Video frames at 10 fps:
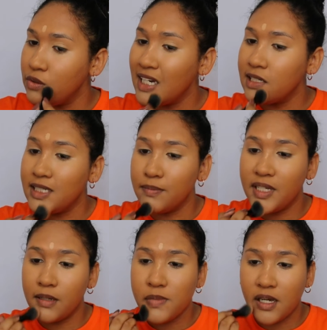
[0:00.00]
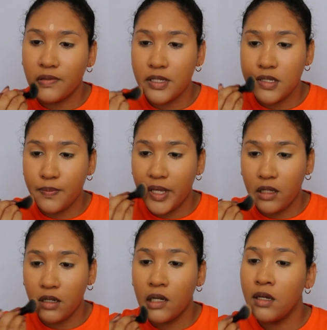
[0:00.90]
Like, sometimes I have to
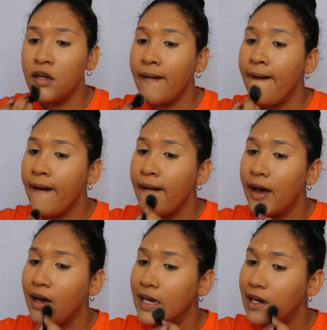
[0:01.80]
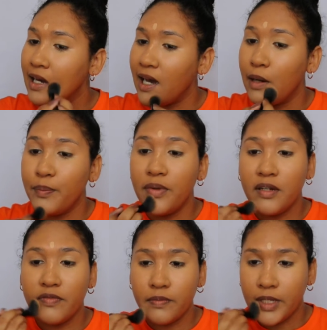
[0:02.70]
spend a couple
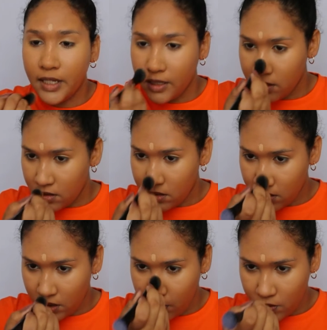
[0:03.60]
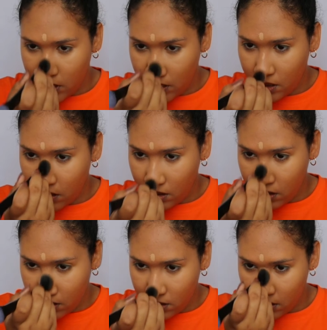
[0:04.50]
of minutes using
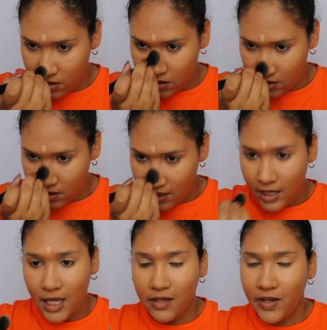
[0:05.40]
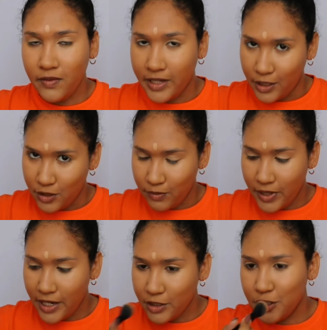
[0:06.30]
a foundation
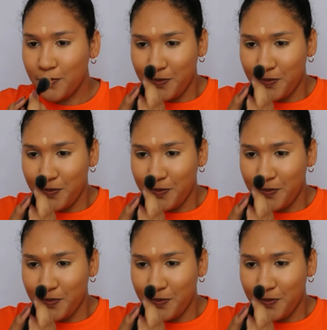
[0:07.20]
brush